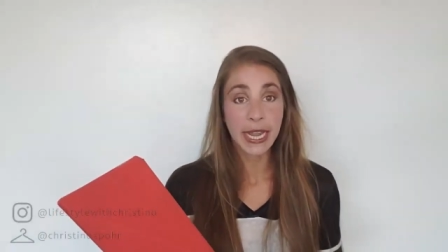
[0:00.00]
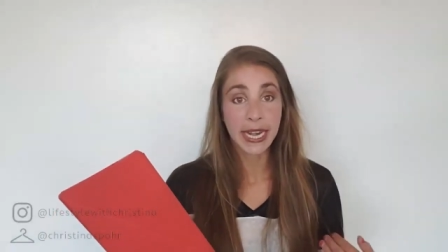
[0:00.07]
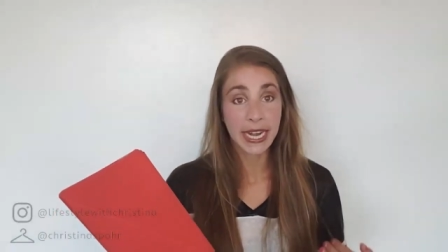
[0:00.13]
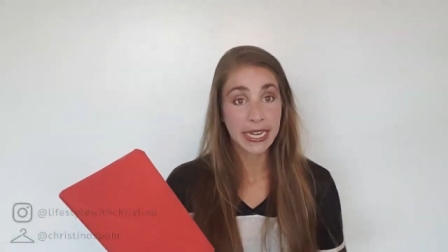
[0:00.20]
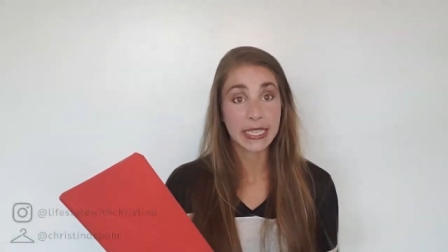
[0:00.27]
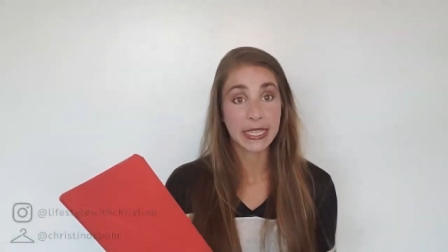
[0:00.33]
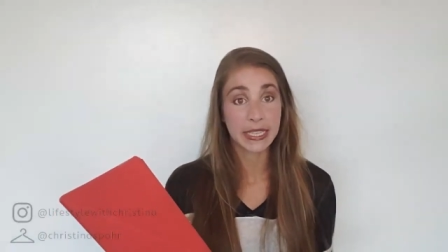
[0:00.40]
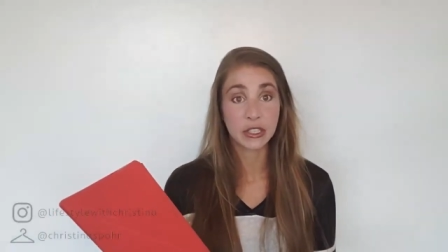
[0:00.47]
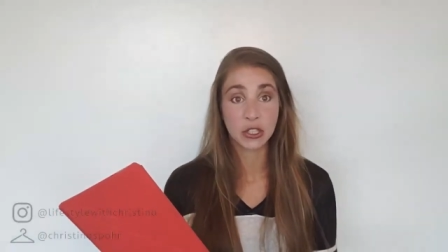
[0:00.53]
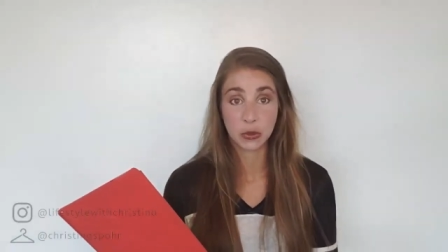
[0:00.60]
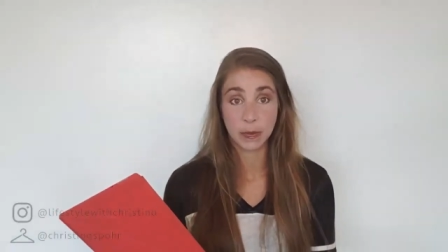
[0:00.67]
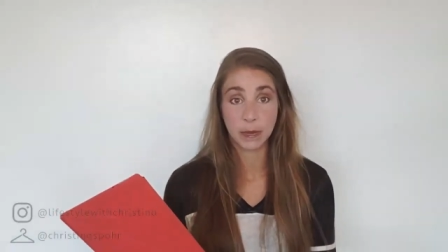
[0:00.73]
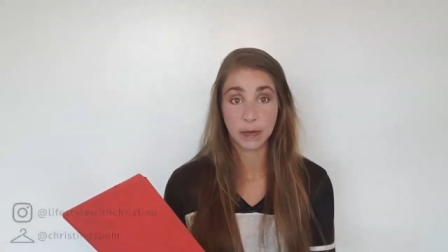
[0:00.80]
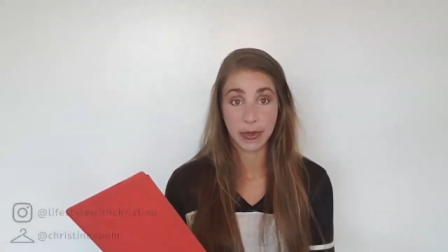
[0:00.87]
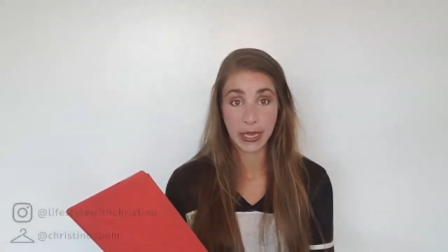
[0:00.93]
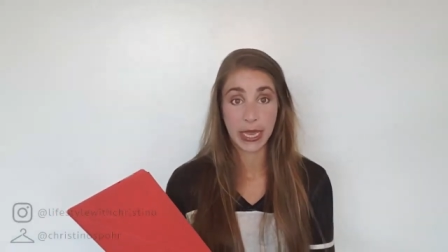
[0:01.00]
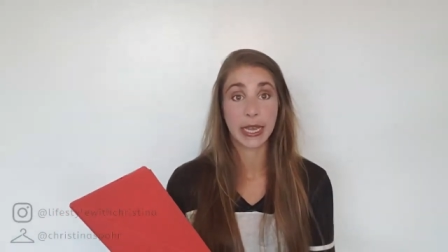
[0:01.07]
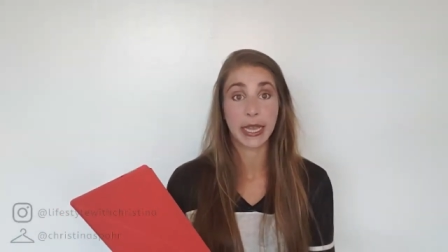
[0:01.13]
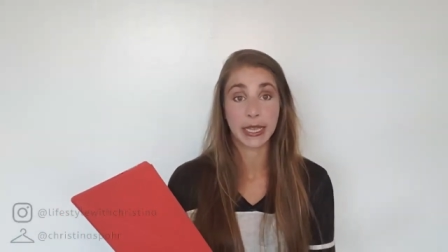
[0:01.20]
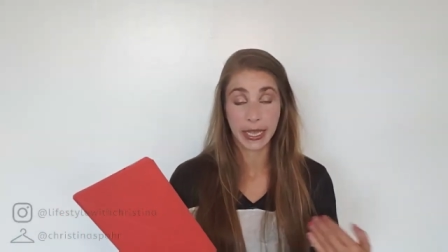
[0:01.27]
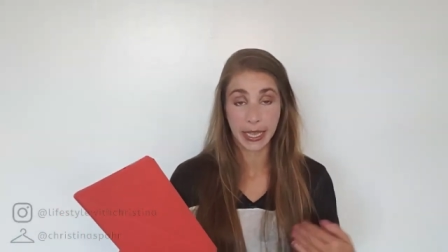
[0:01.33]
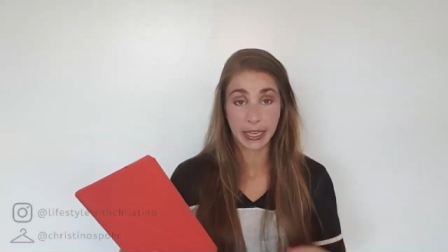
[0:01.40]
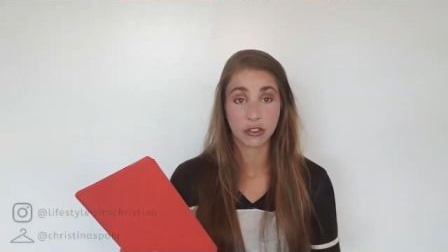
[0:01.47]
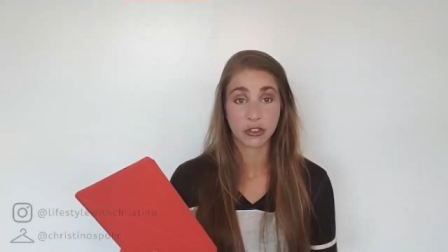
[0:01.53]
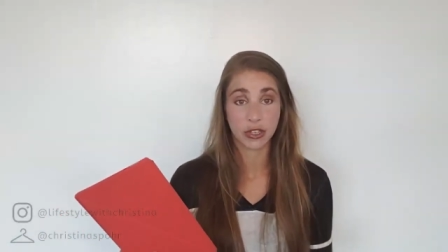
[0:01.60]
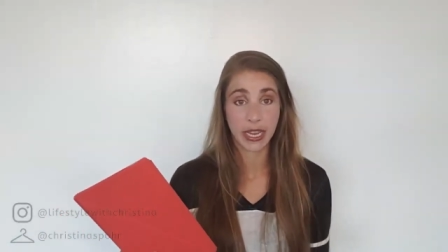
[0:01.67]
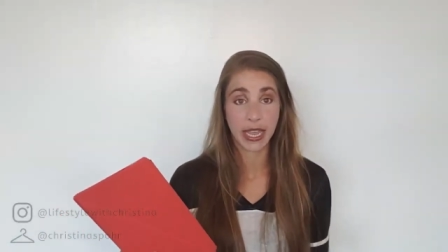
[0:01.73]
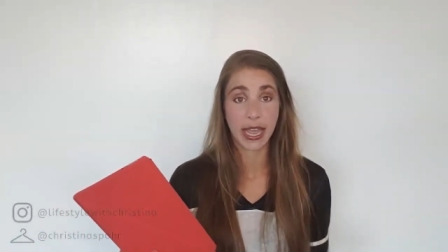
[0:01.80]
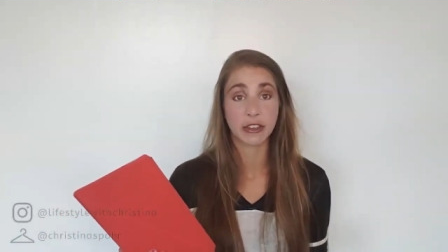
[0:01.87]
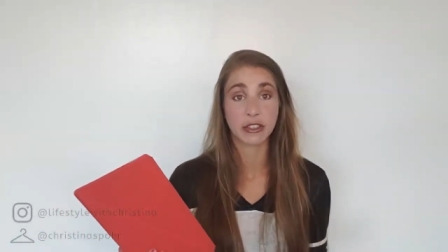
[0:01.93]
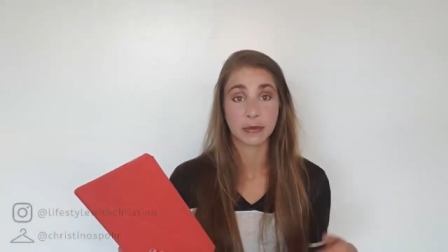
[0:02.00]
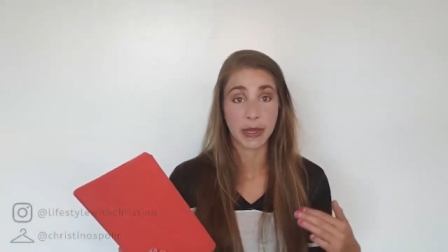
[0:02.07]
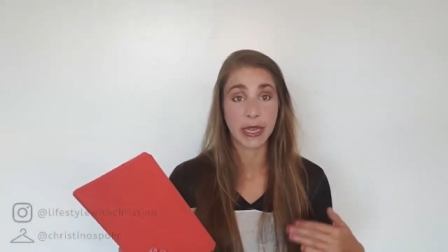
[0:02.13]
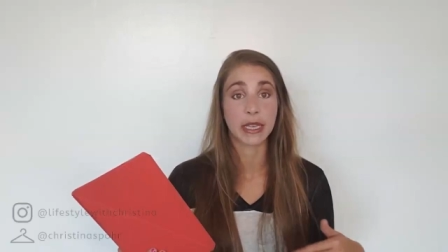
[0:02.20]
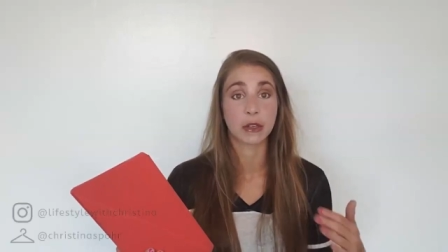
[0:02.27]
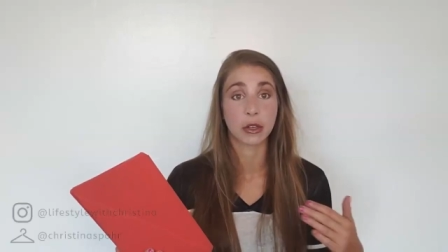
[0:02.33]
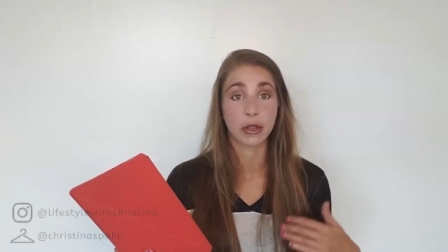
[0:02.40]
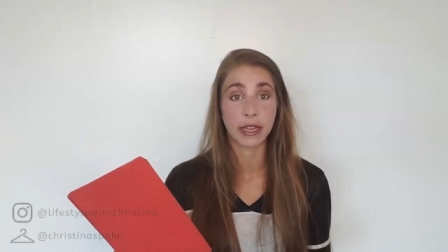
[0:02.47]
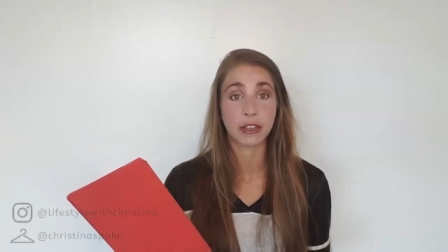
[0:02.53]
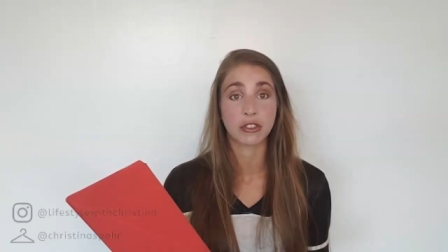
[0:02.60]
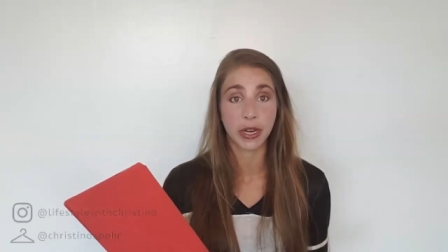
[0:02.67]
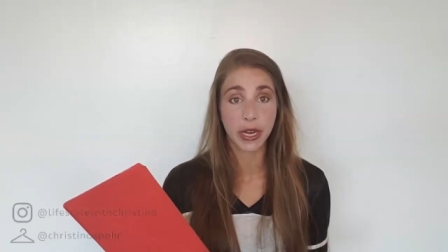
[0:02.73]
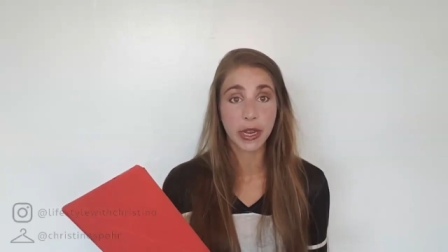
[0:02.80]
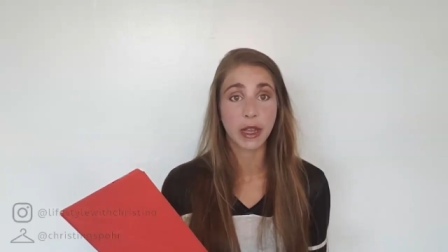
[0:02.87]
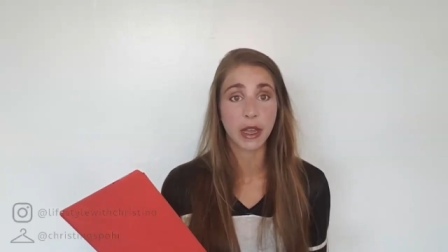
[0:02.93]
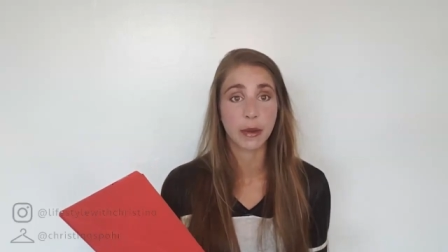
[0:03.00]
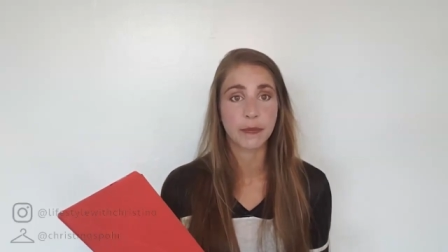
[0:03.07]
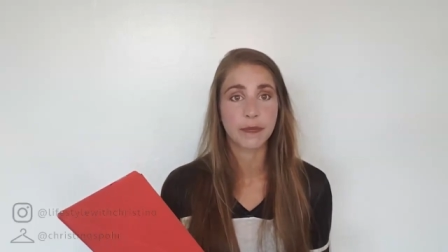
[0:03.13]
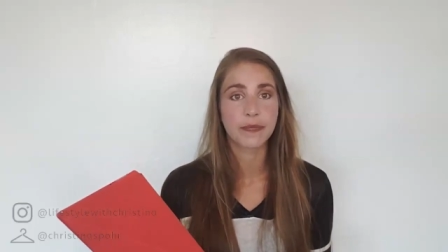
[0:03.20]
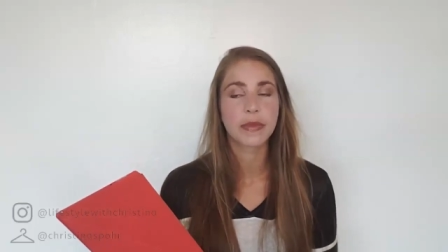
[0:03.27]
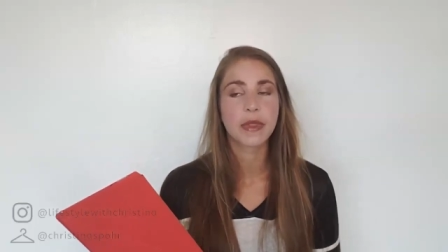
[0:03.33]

And I did this to get extra cash and make a little extra income.